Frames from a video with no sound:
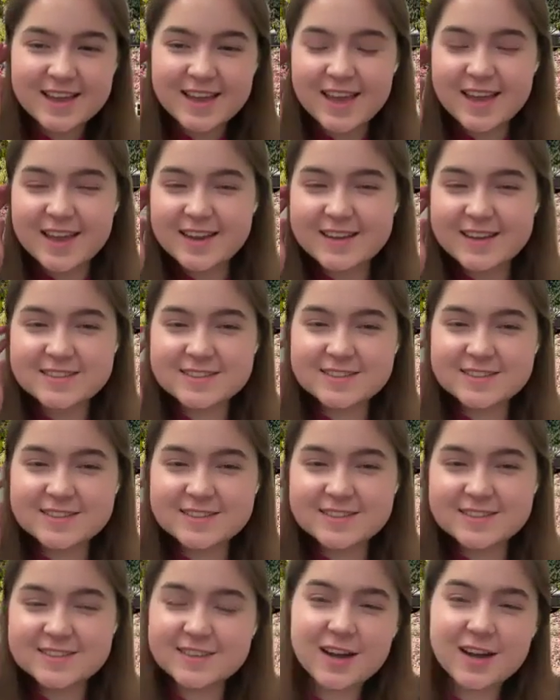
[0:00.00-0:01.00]
And
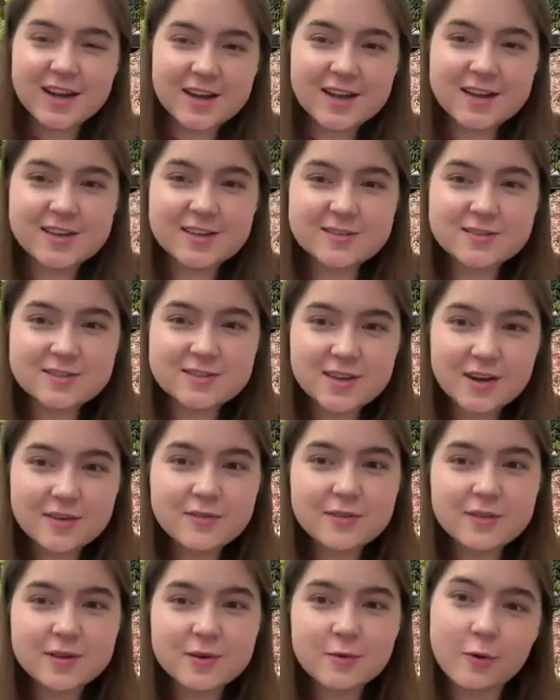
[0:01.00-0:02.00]
I
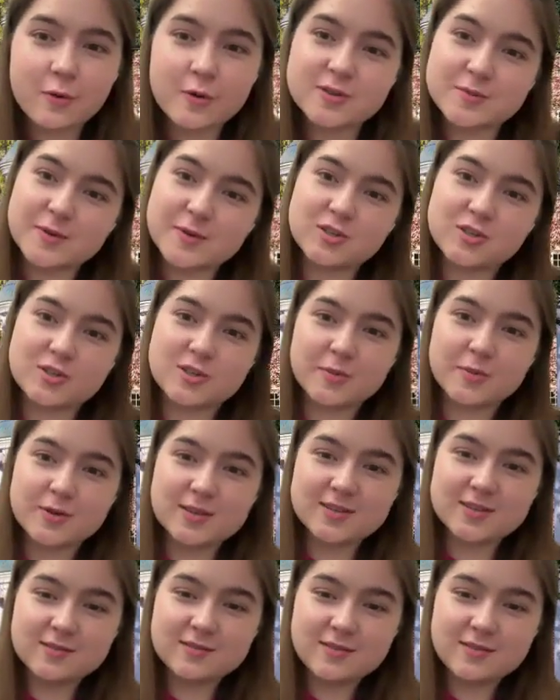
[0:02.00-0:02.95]
definitely always make sure to put